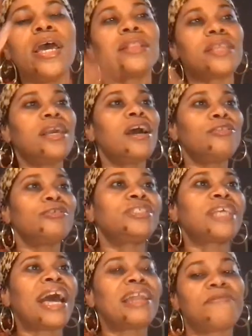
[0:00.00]
The other
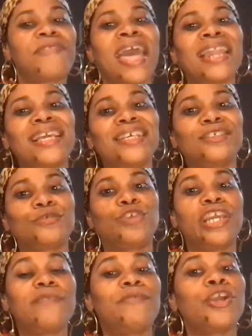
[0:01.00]
side of that that is
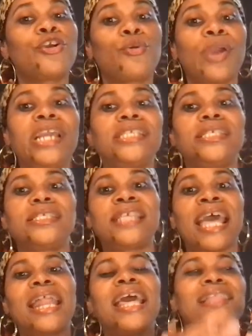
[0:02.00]
giving grace is
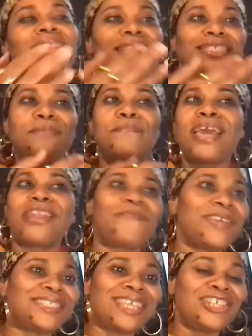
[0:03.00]
that that's the
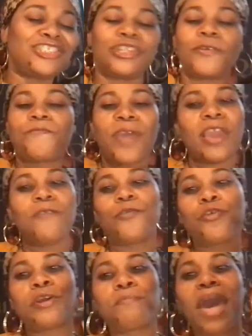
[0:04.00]
manifestation of
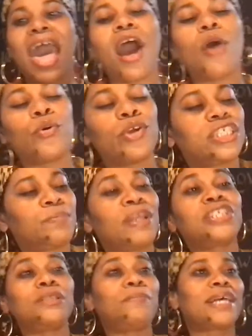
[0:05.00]
favor and power,
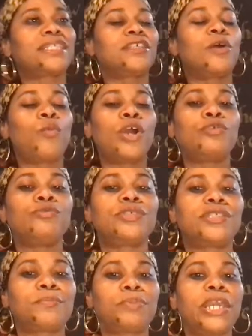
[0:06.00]
especially by someone who's a
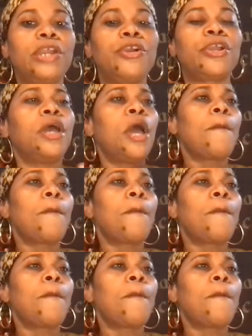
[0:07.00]
superior.